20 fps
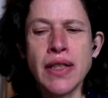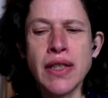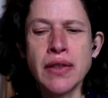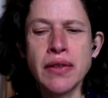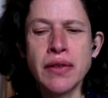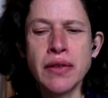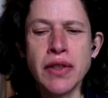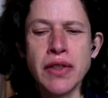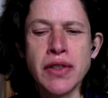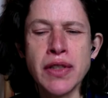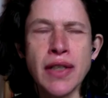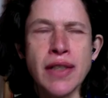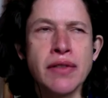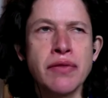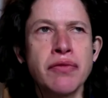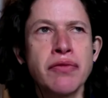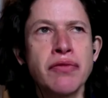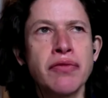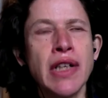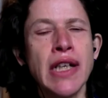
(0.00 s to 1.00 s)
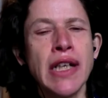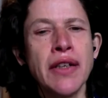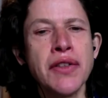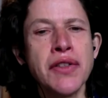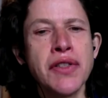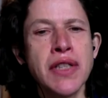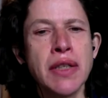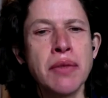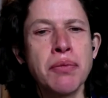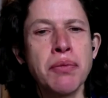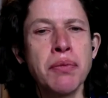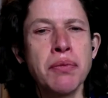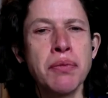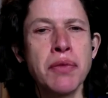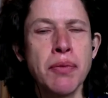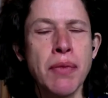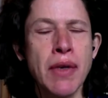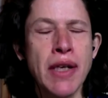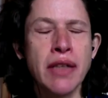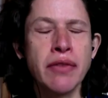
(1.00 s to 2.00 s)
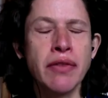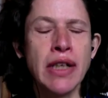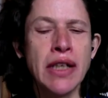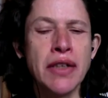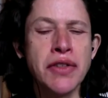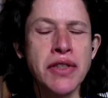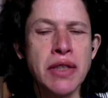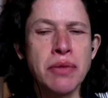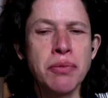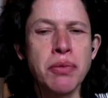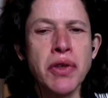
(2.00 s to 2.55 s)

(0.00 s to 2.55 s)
You say some really interesting, you make a really interesting